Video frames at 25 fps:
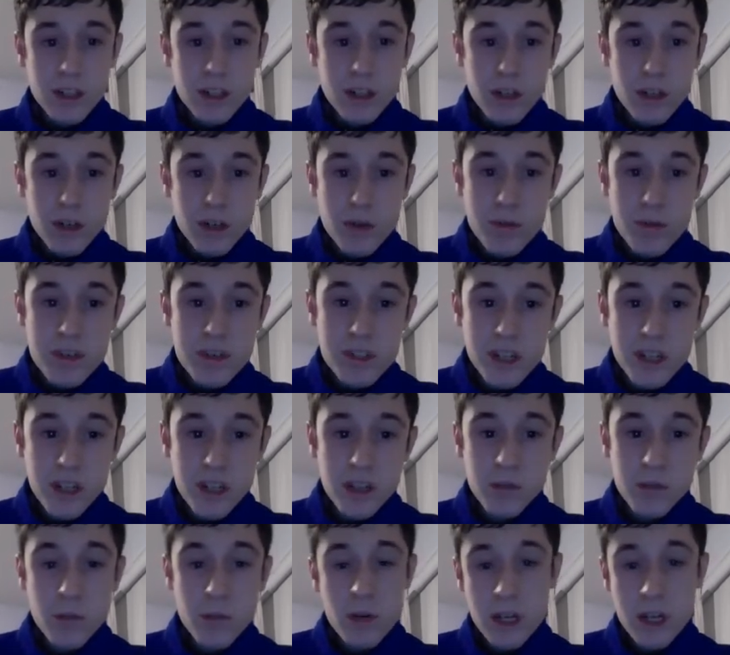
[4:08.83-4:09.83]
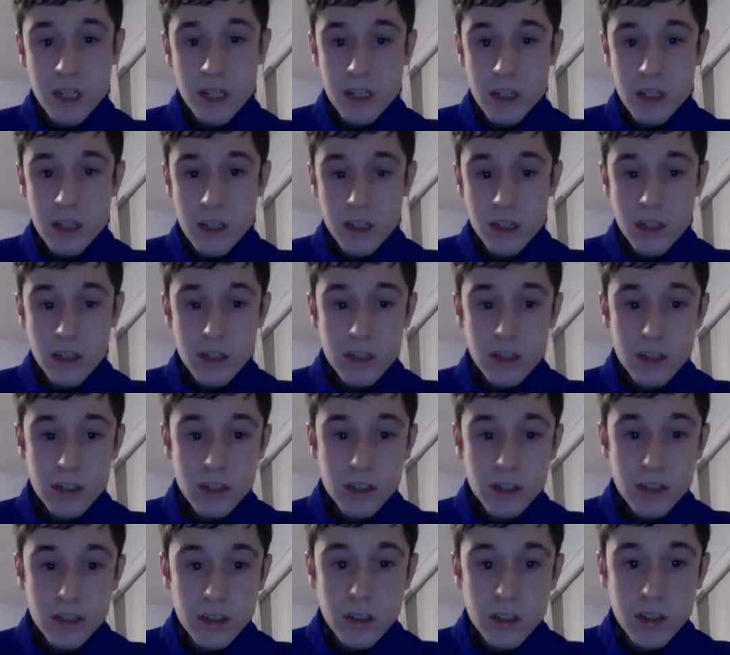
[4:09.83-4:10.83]
who is on the run,
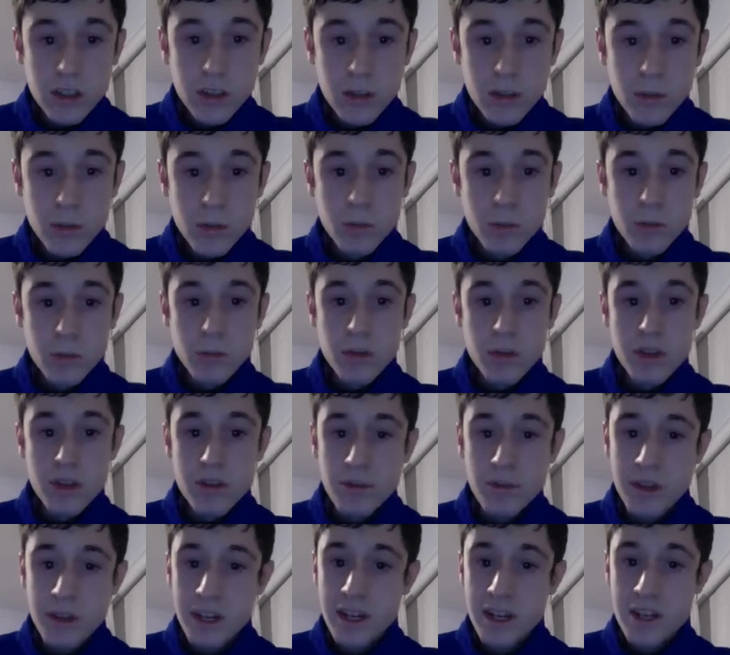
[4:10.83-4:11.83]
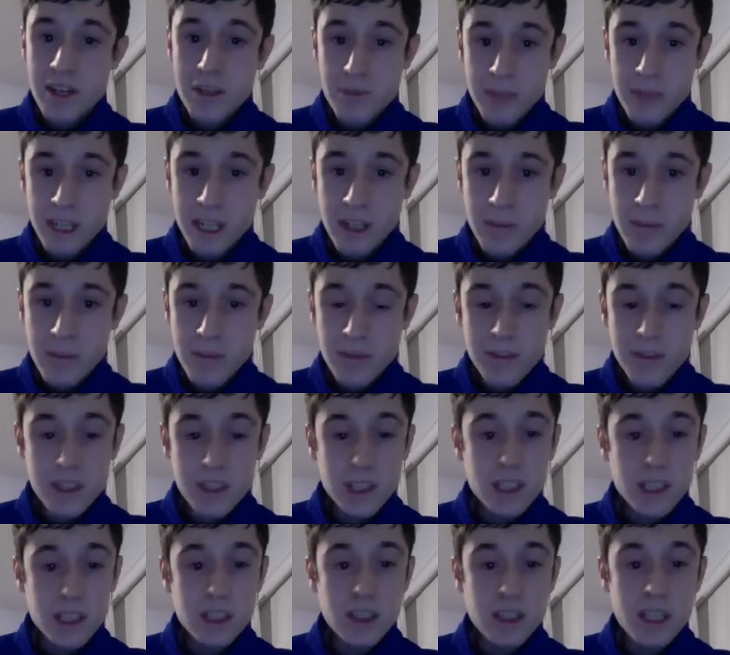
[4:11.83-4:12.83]
with Renesmee
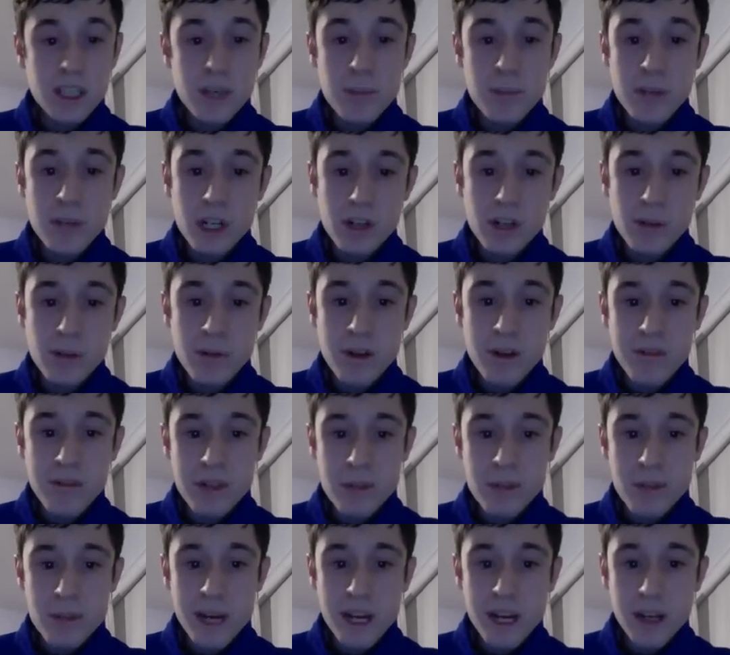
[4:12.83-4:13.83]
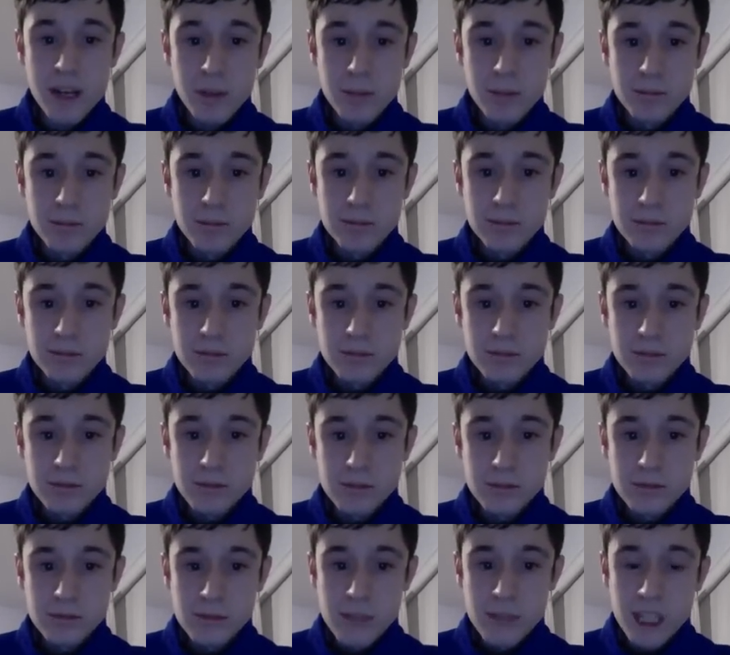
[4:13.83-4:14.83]
keeping her away from the battle.
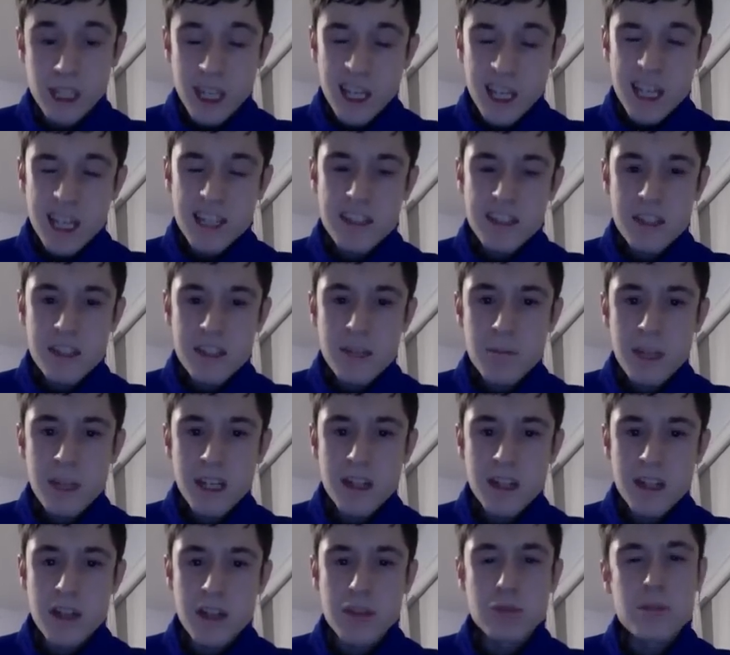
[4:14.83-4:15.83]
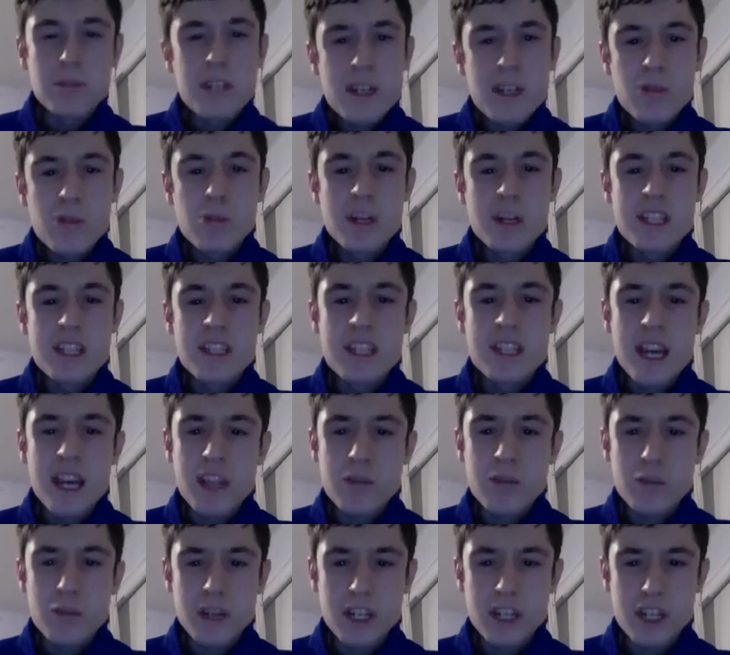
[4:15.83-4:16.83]
It seemed like a 3-to-1
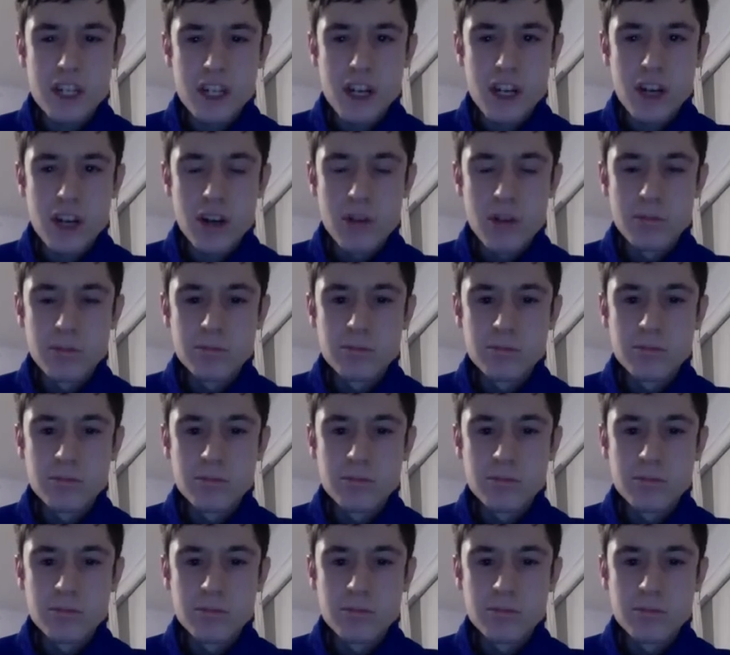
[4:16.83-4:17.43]
death ratio.